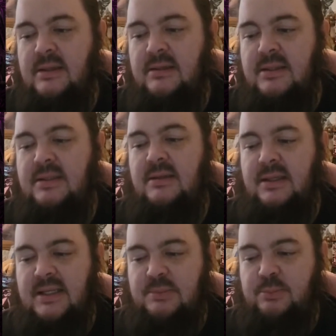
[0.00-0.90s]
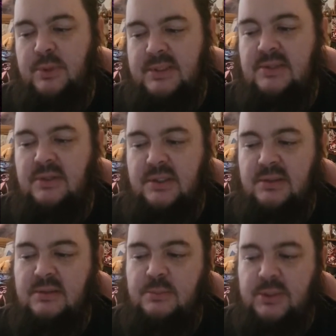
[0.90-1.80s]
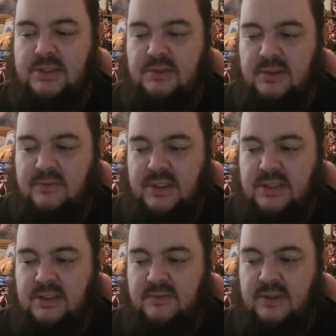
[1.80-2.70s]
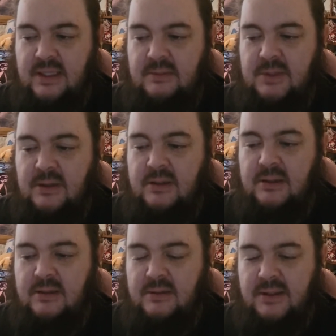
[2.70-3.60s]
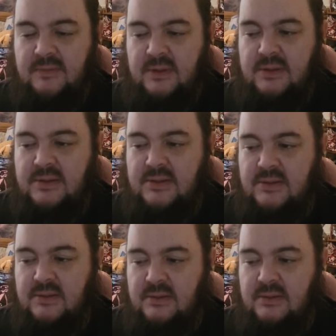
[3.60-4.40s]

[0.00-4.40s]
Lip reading: This card gains +200 for each different named card in all graveyards,